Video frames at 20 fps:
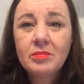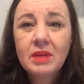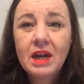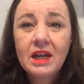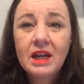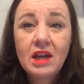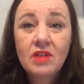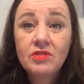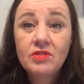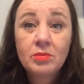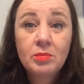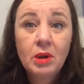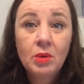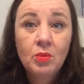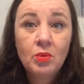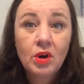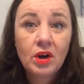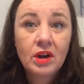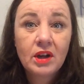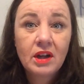I haven't
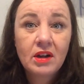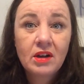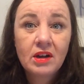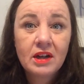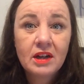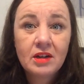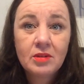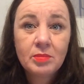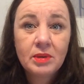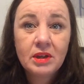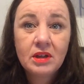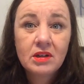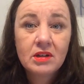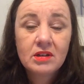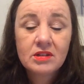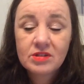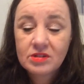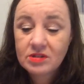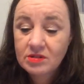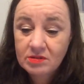been working on it
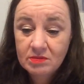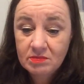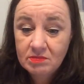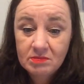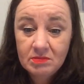because